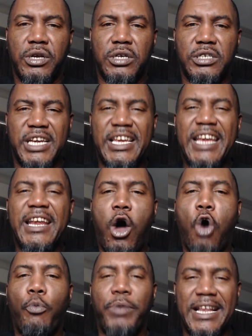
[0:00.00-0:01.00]
to get it
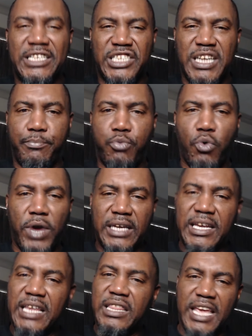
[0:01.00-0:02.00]
open at some point
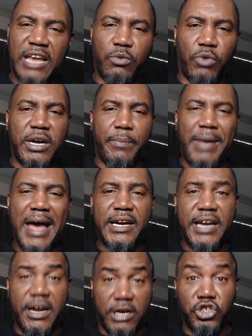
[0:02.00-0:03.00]
and then run up out of
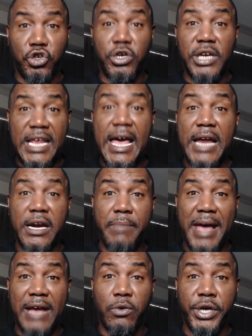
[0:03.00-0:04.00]
there because you can get out of the
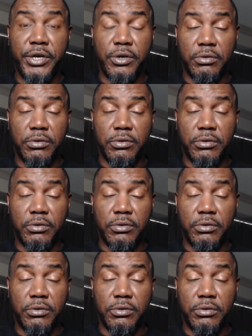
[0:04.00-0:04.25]
back window.